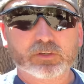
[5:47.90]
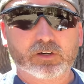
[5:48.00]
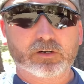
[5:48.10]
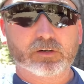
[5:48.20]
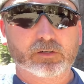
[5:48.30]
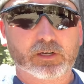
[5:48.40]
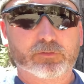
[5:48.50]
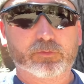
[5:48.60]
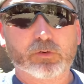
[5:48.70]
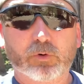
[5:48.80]
are uh,
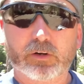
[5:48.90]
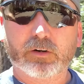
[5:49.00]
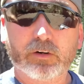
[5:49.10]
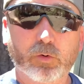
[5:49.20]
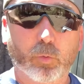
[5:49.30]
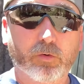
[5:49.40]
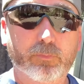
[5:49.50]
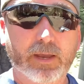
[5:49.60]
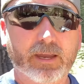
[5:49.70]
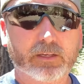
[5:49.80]
Front Runner Wolf
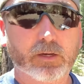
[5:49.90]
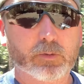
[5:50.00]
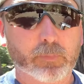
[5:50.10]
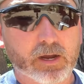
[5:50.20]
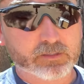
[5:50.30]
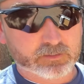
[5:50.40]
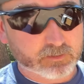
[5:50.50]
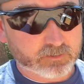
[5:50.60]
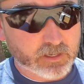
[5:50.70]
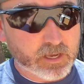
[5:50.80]
Pack
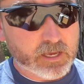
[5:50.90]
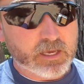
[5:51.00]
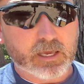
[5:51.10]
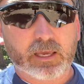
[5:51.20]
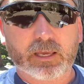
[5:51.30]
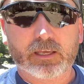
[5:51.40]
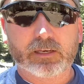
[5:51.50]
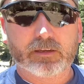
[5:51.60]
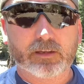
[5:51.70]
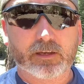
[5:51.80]
boxes,
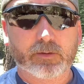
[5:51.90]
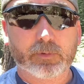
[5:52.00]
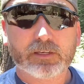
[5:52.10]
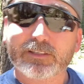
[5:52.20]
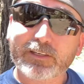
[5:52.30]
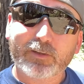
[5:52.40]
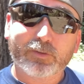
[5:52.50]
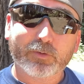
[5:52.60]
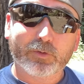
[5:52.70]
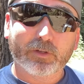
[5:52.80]
and uh, I'm gonna take you
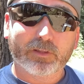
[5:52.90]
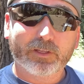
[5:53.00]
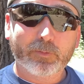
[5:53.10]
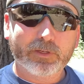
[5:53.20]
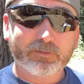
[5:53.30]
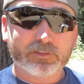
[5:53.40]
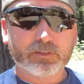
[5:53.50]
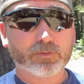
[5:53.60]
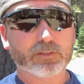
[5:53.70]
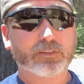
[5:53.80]
through a little bit of a
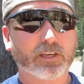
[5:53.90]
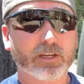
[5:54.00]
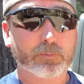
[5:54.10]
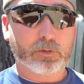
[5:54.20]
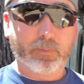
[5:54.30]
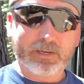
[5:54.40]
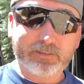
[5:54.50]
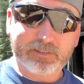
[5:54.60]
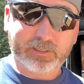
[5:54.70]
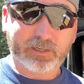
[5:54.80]
different setup. You might have
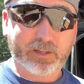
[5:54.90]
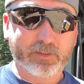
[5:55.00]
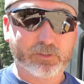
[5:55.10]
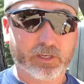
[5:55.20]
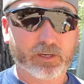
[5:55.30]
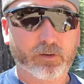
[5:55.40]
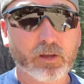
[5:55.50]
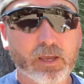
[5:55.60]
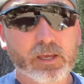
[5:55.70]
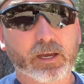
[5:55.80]
seen it on the channel
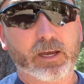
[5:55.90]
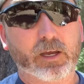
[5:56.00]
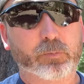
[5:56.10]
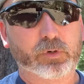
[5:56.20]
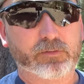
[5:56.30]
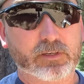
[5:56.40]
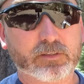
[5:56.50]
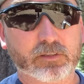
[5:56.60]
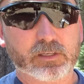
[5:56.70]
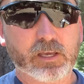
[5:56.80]
uh,
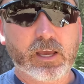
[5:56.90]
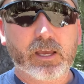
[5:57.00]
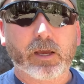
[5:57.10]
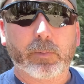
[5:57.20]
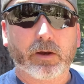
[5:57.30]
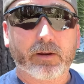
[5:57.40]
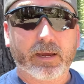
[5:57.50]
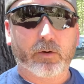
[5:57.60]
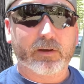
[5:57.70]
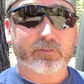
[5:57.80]
previously about
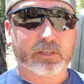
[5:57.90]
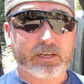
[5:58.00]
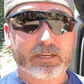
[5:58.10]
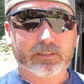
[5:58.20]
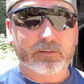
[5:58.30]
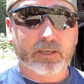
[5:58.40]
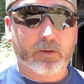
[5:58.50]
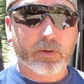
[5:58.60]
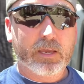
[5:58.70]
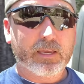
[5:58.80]
how I've connected
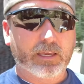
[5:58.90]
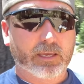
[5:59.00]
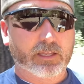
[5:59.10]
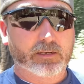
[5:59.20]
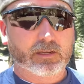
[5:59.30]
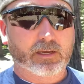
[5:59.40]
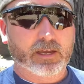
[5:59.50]
them and uh,